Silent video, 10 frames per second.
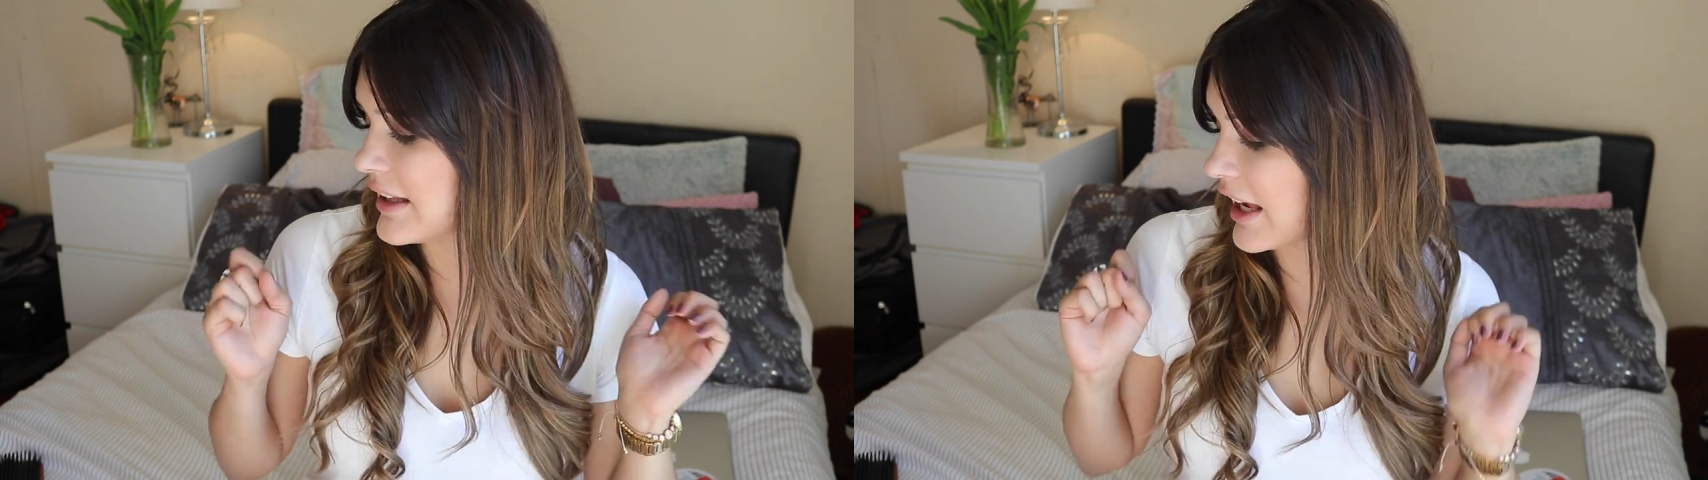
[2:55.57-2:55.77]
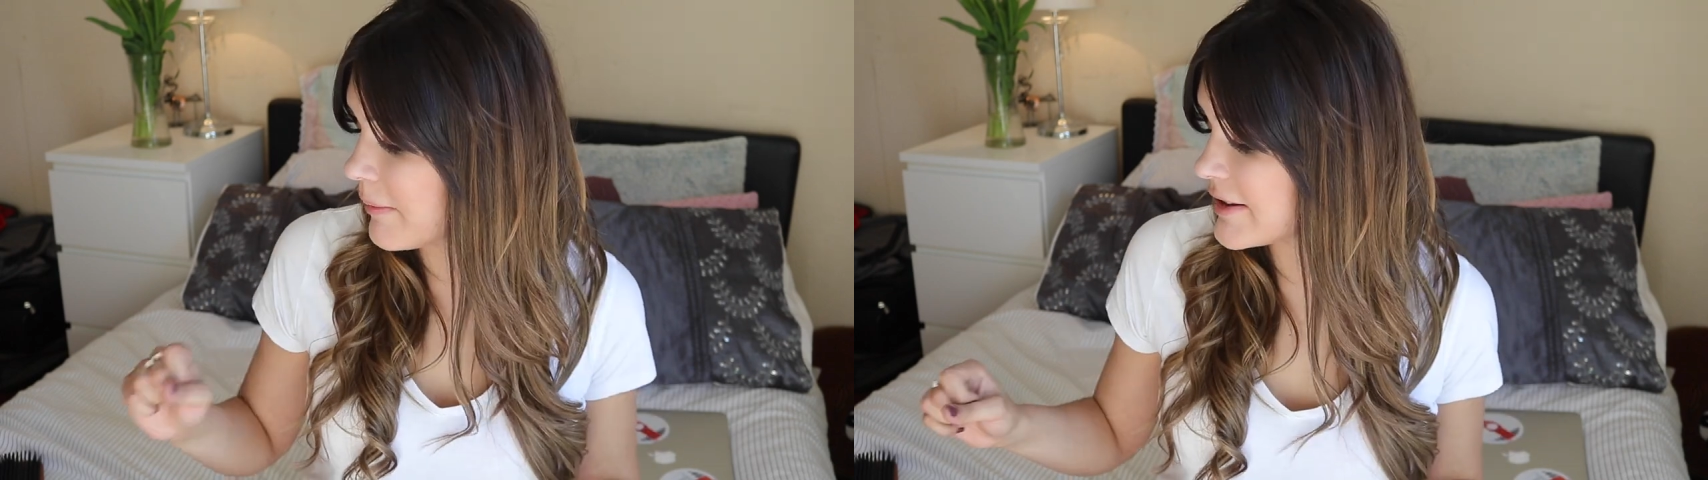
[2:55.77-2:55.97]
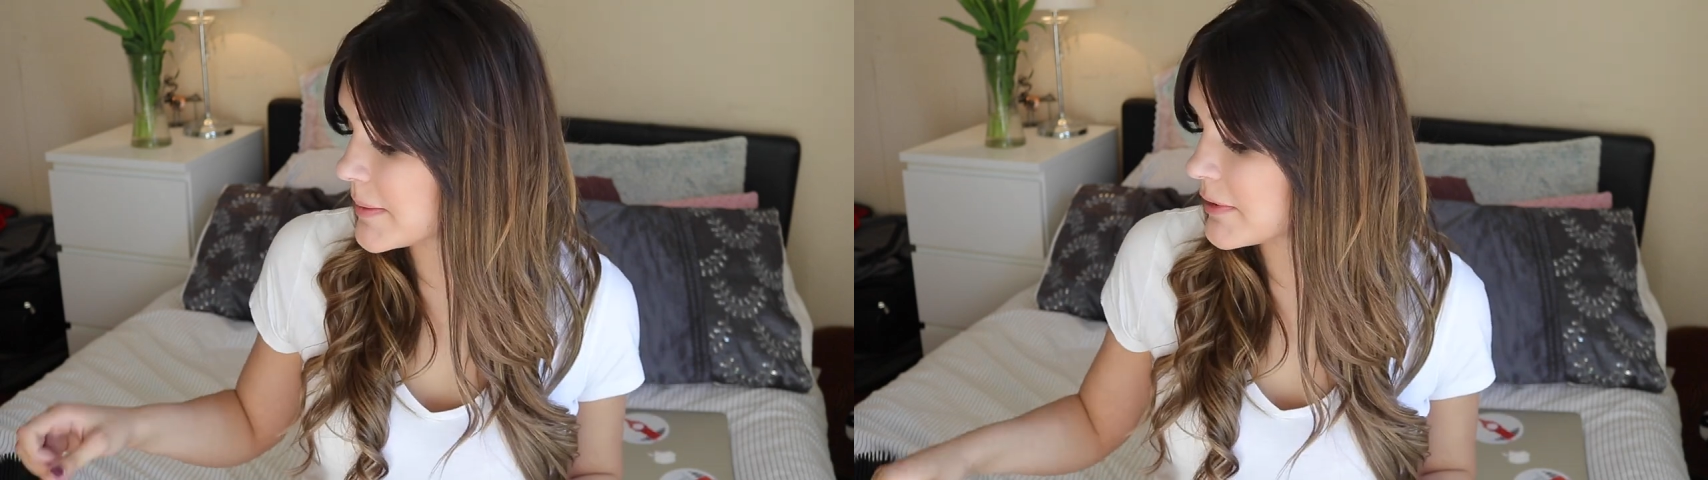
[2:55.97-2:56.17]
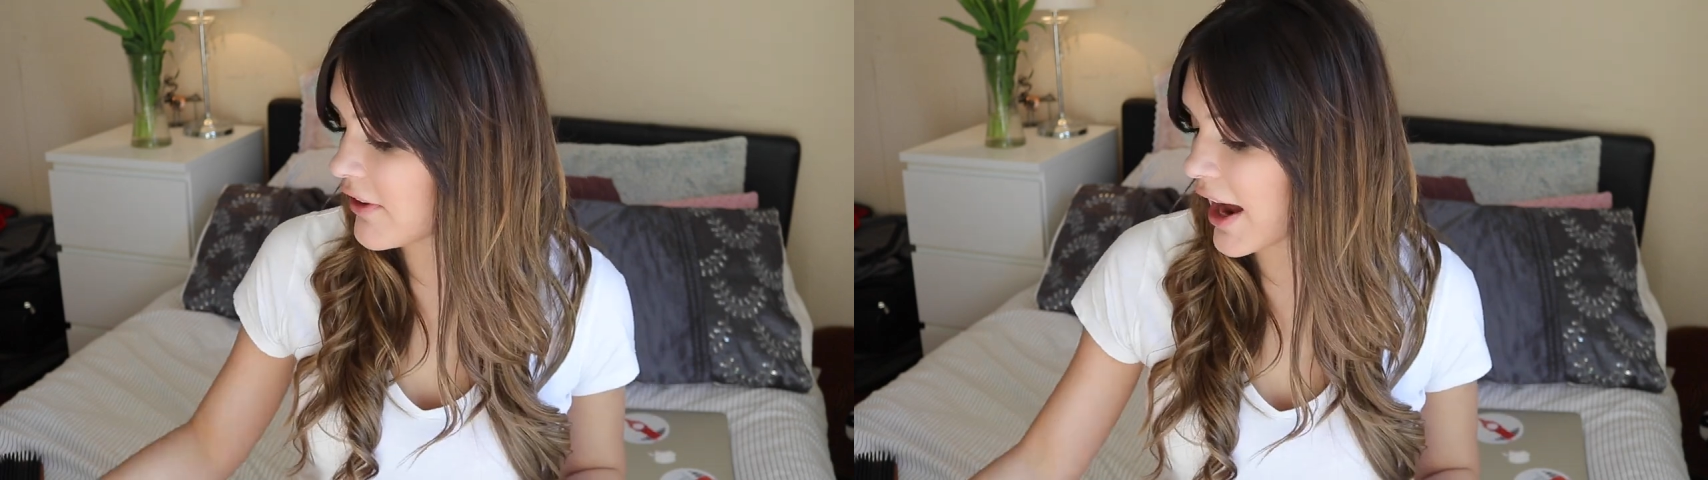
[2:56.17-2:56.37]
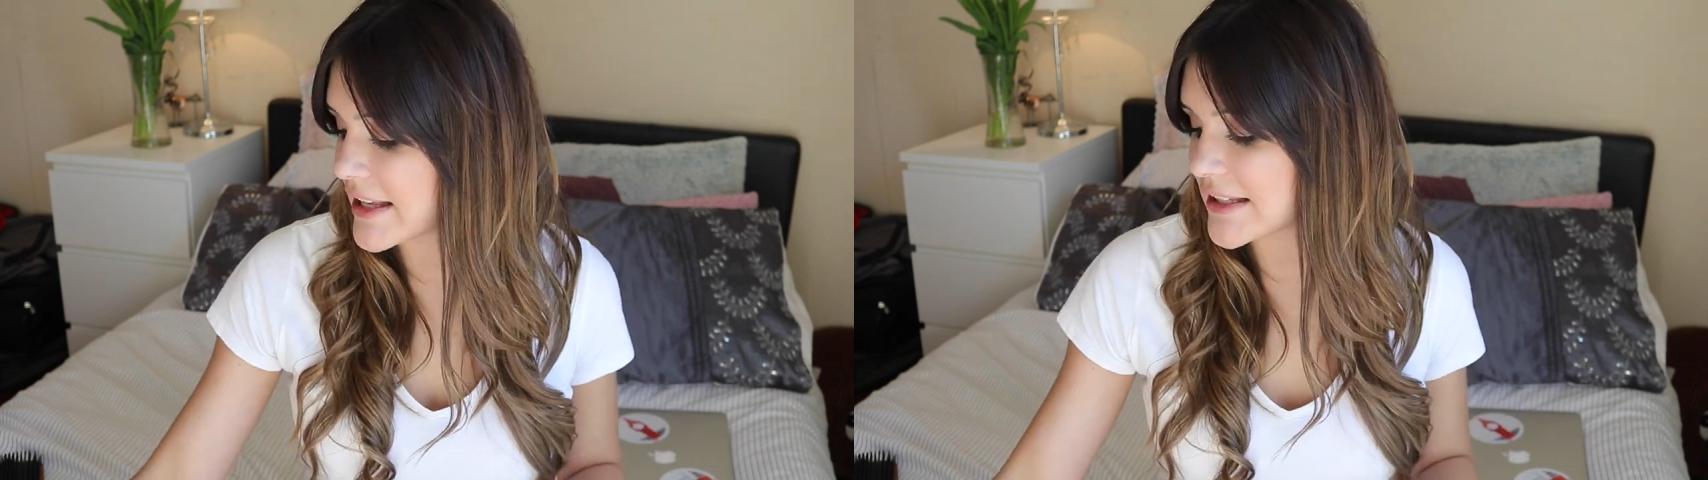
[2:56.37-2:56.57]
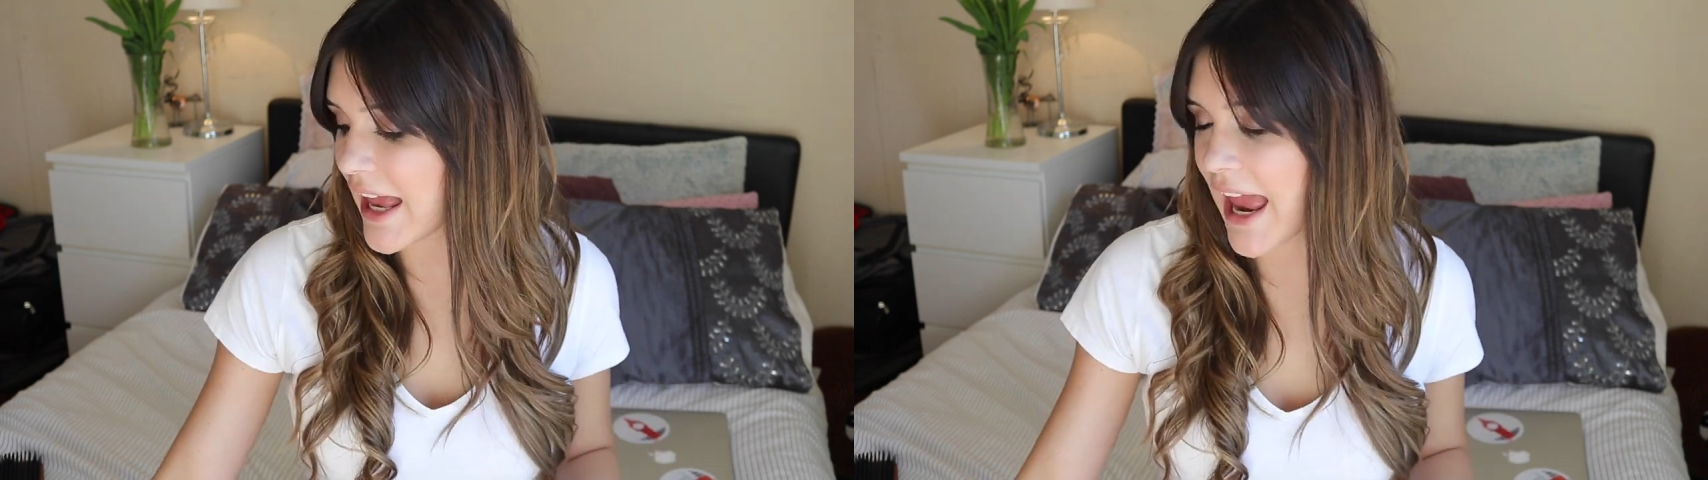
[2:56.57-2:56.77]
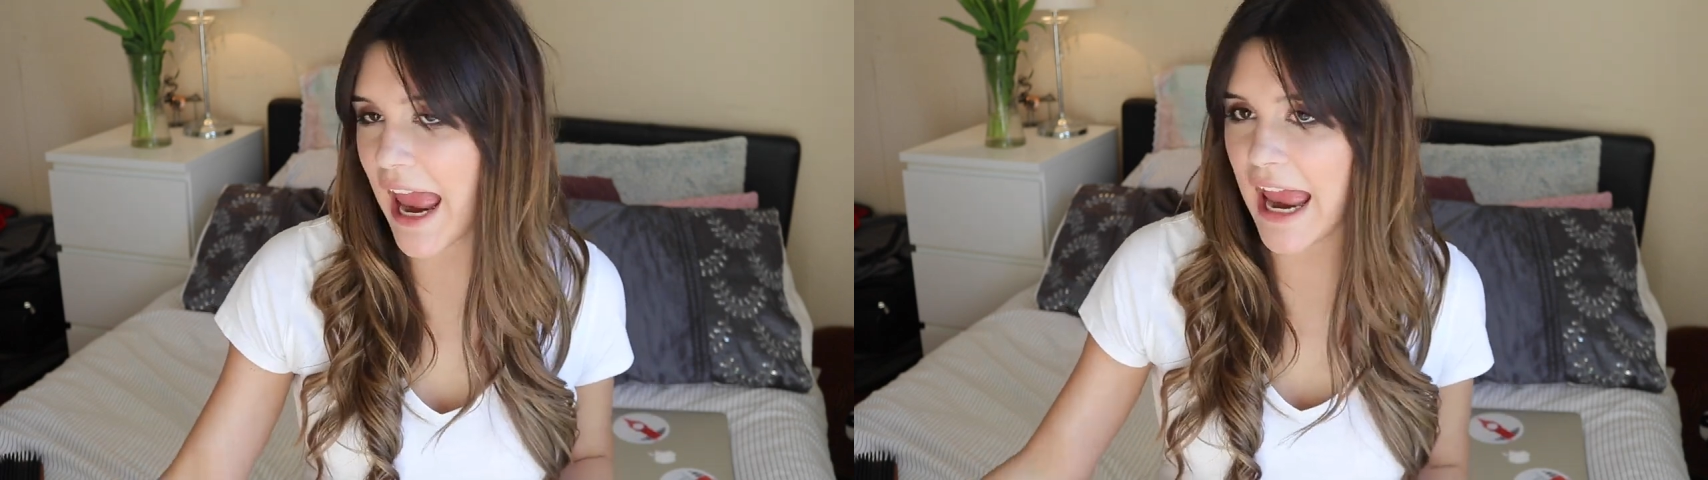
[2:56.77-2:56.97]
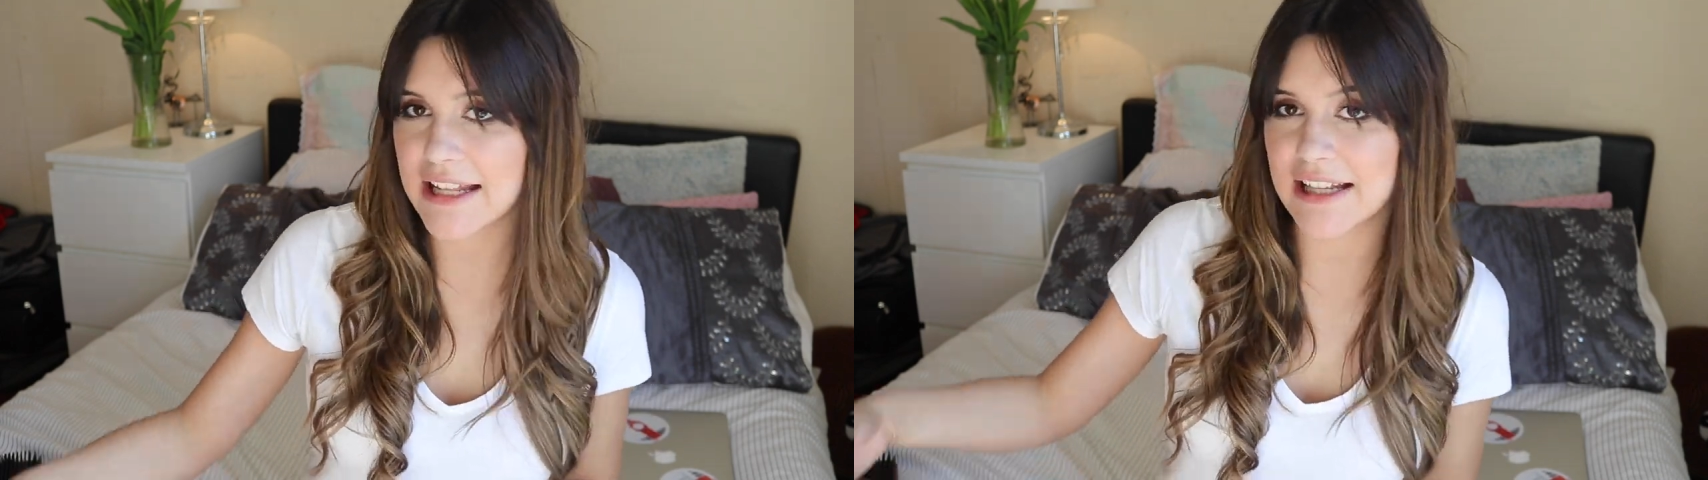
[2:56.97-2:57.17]
they gave me some advice
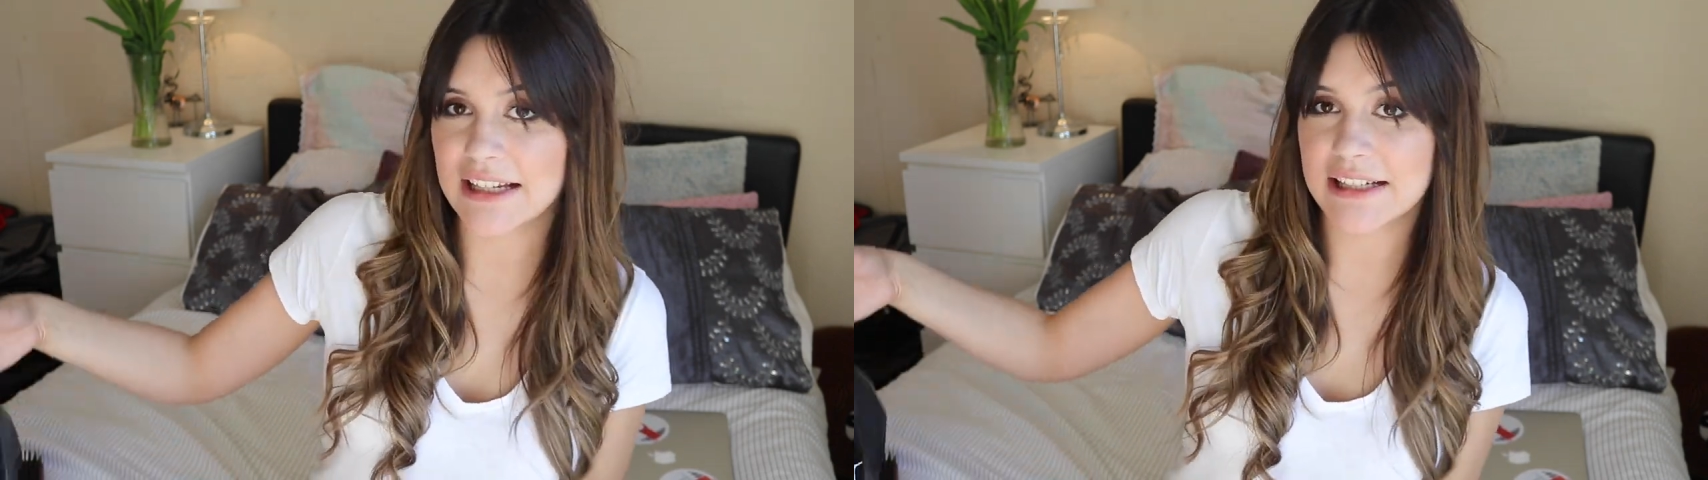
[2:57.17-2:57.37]
and